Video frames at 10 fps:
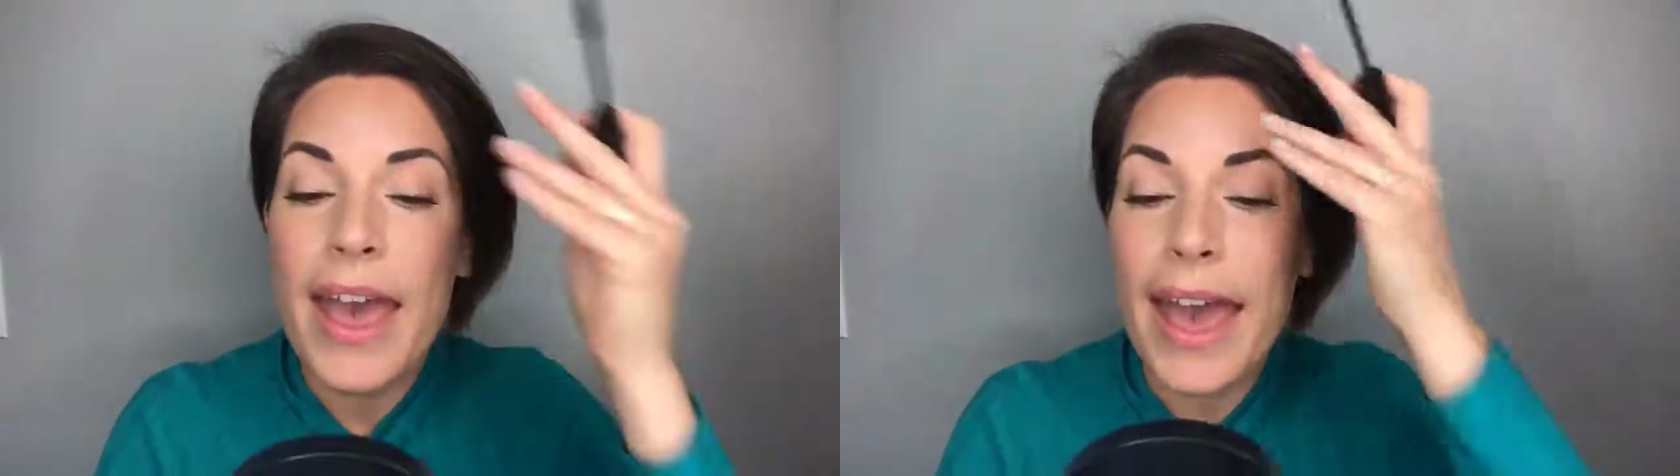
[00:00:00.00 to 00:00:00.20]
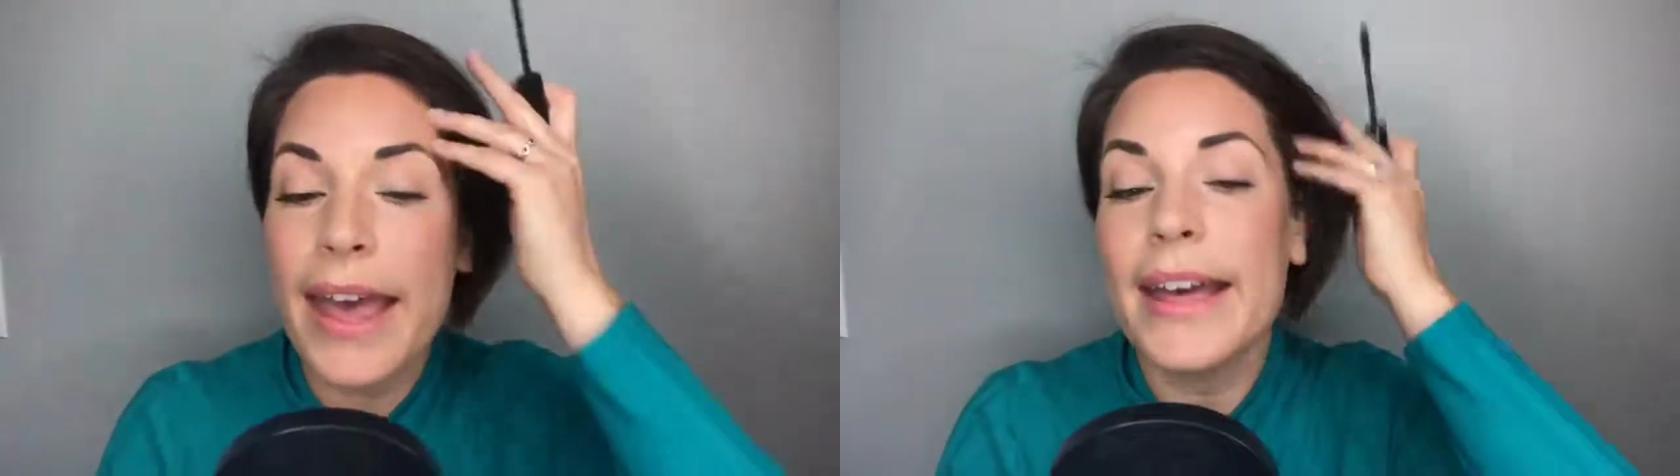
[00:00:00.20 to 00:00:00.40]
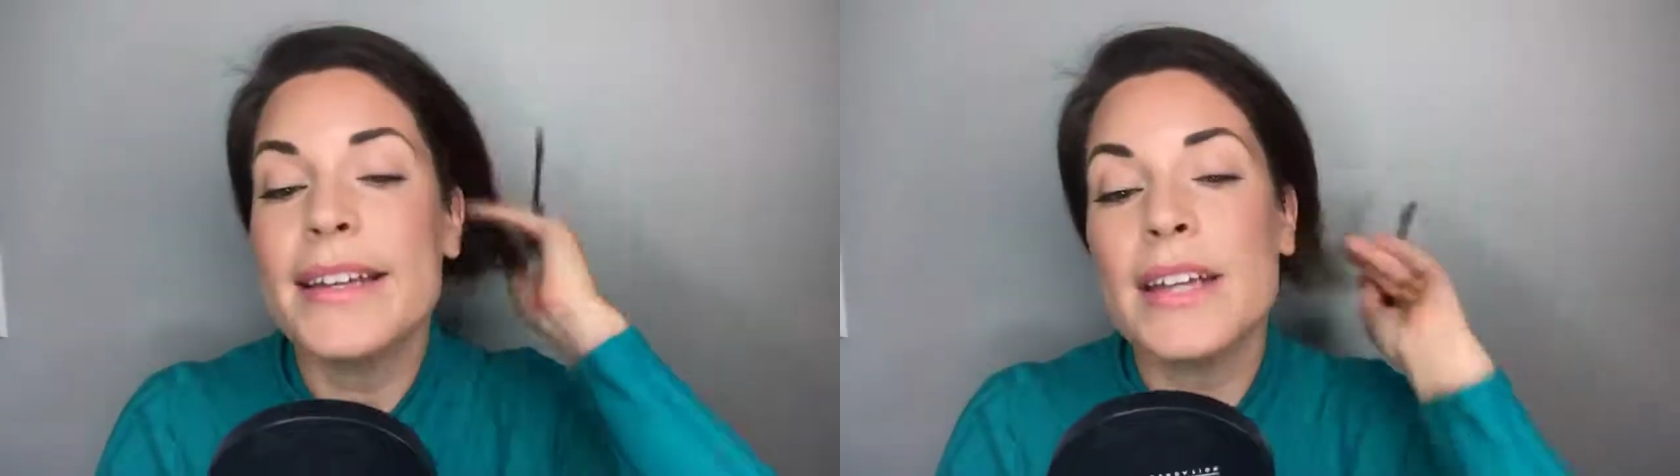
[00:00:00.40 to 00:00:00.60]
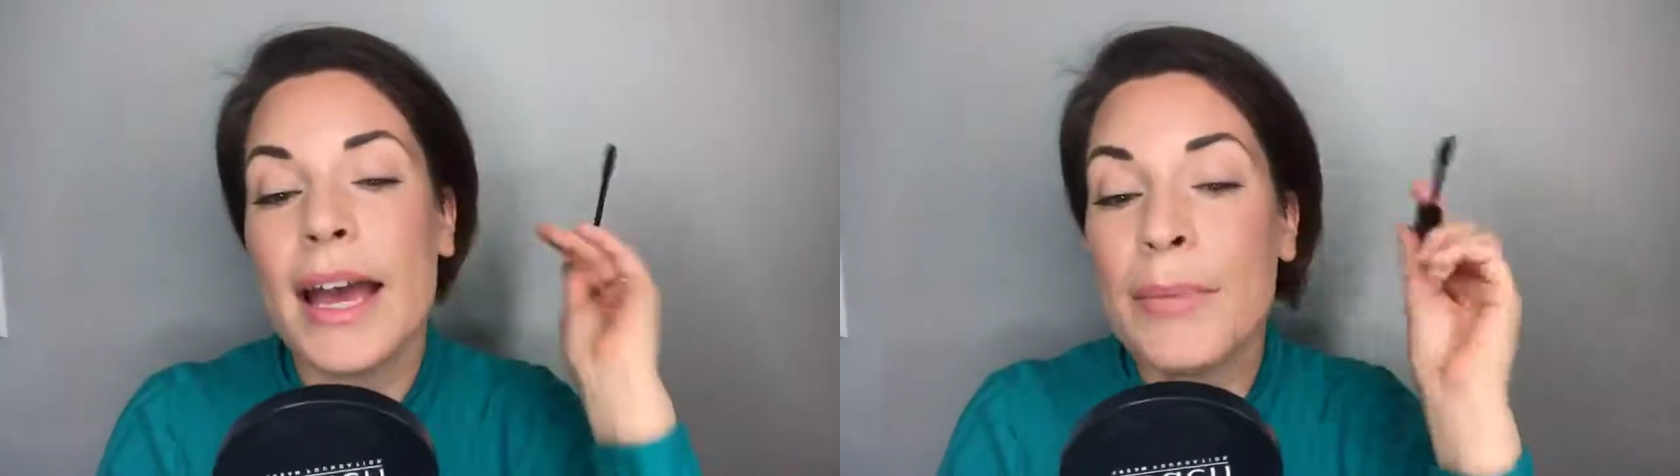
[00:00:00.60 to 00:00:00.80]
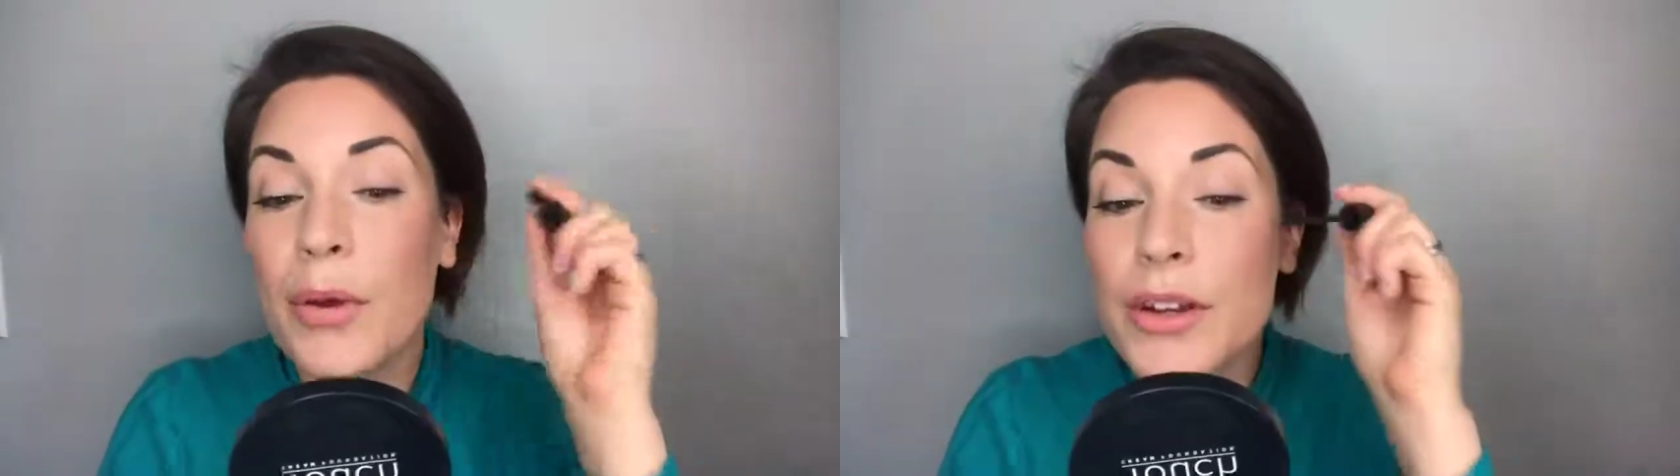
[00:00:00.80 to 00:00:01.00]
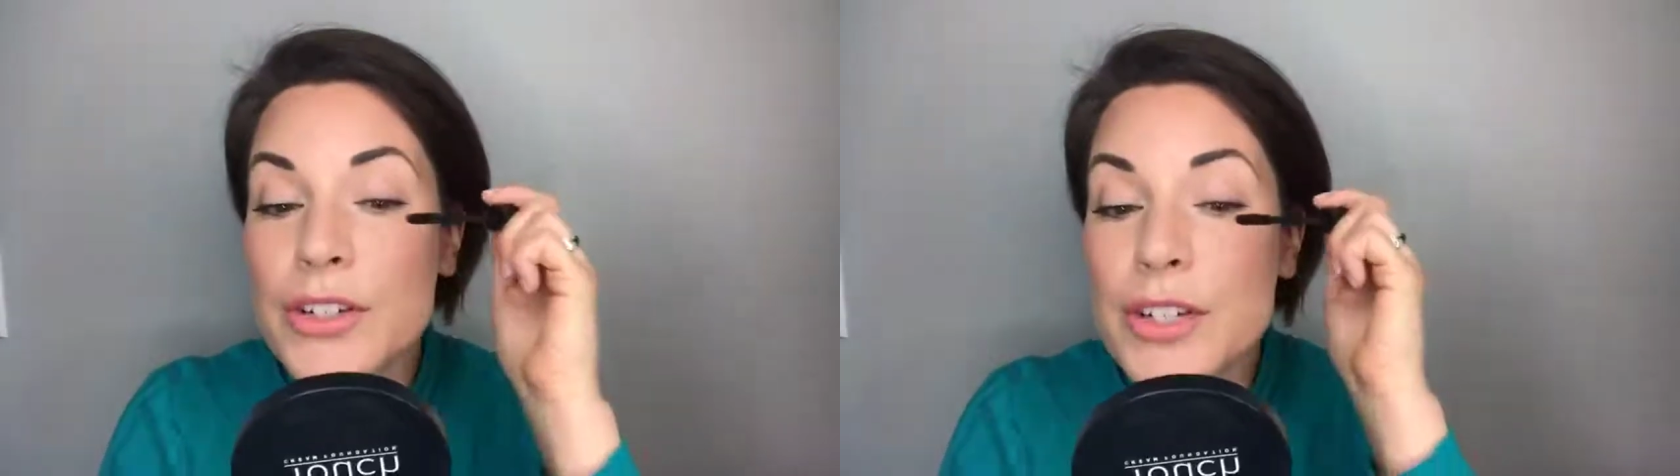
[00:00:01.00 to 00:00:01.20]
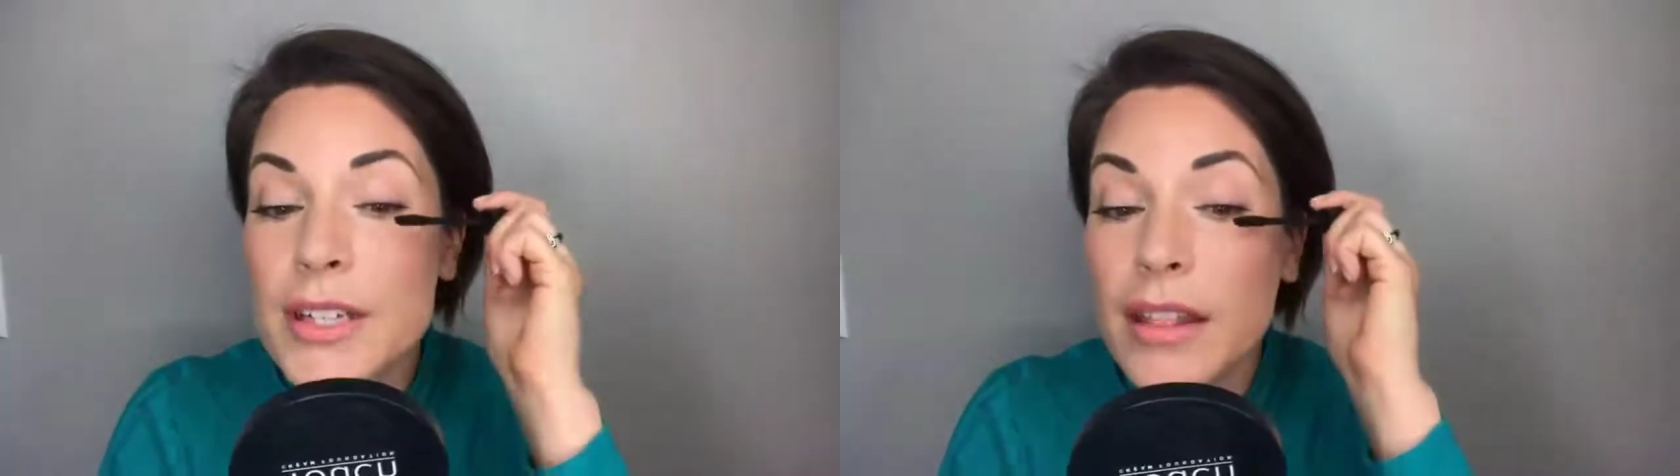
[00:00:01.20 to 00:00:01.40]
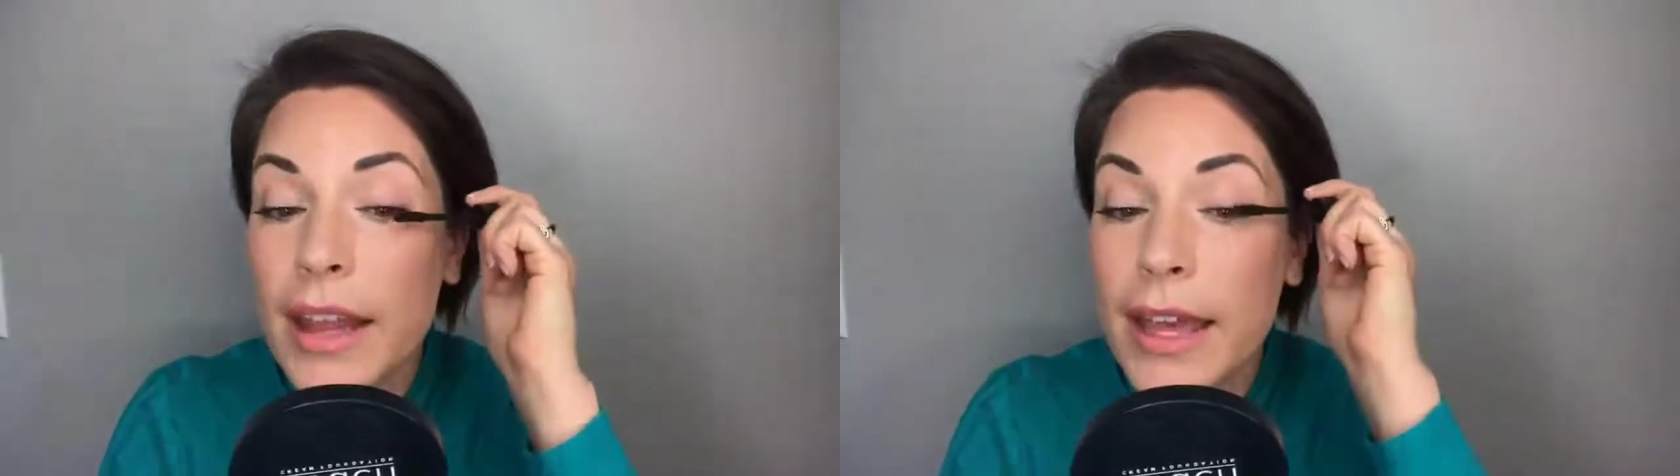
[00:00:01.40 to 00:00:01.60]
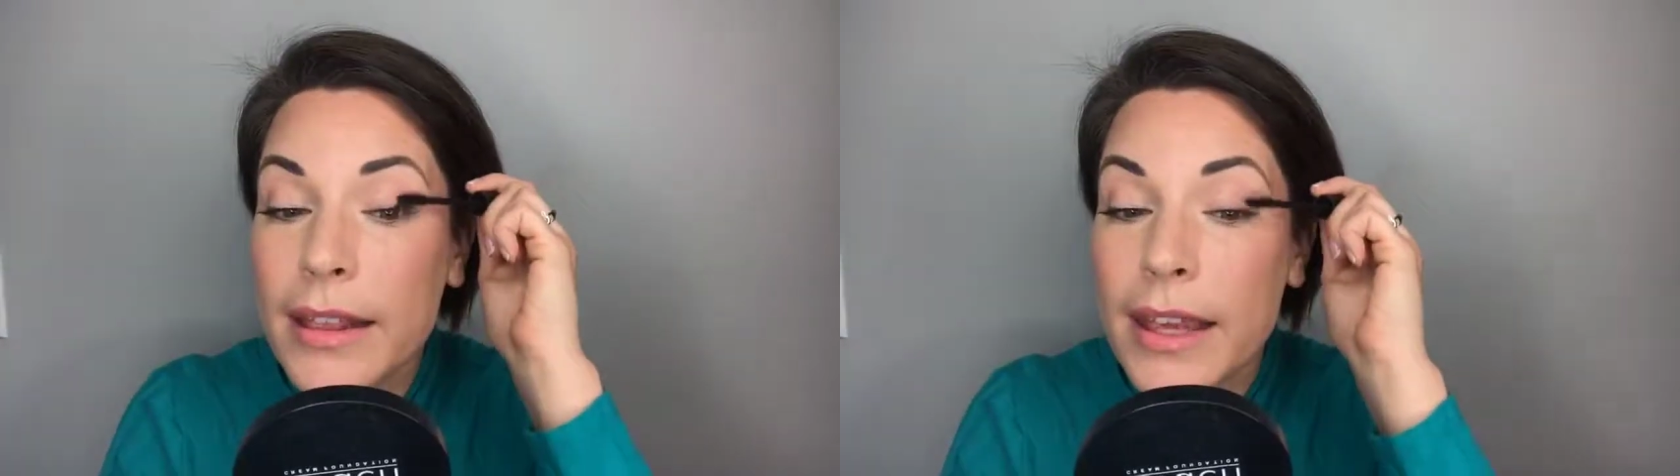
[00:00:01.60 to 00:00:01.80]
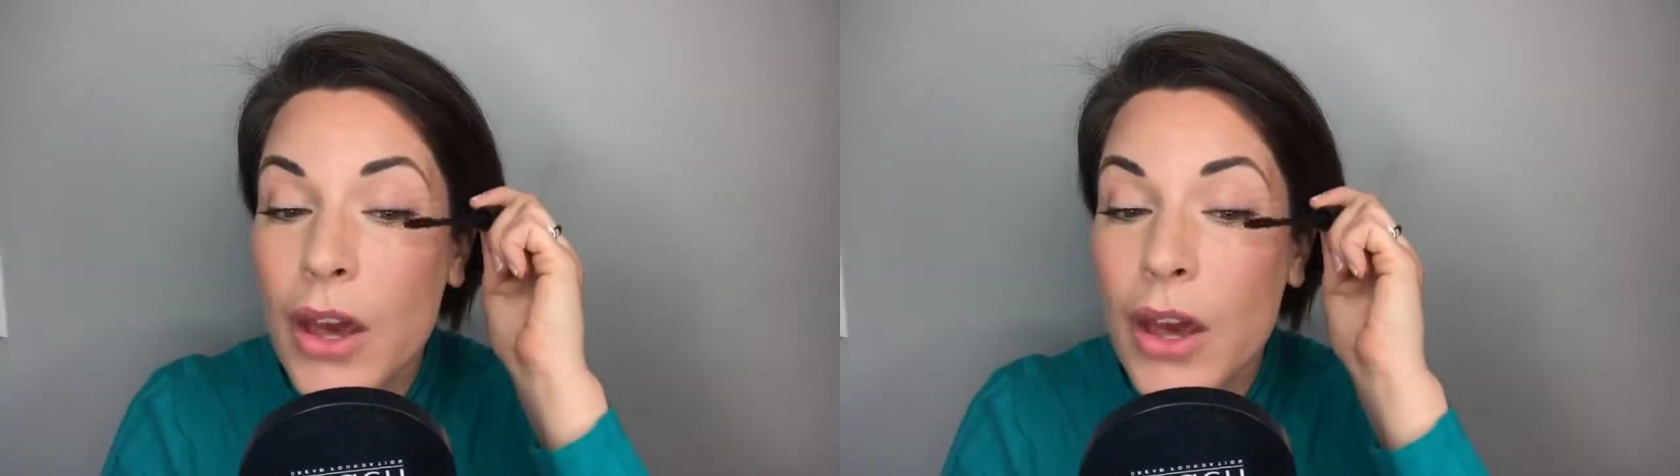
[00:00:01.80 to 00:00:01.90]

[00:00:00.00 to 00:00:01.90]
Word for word: and I'm going to just lightly